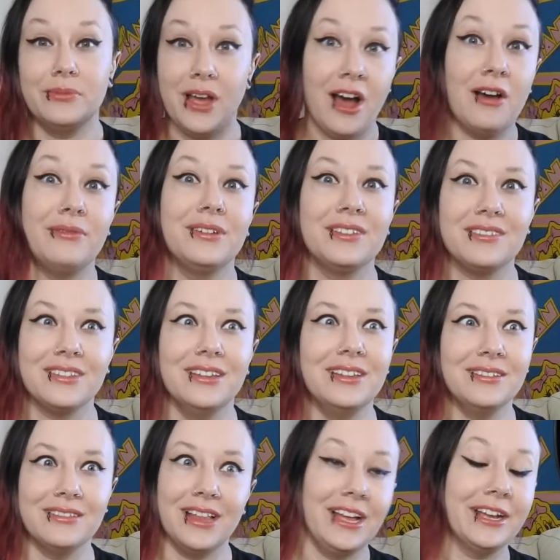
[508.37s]
obviously
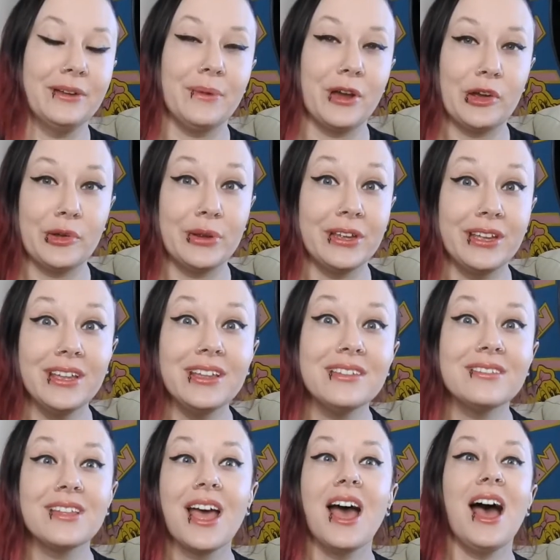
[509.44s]
he's lying about who he
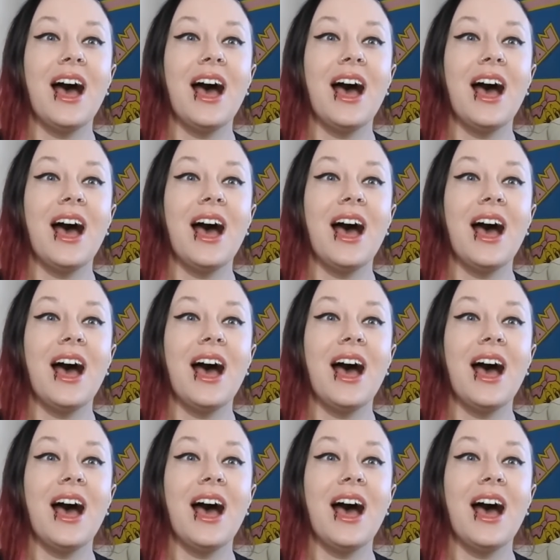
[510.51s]
is,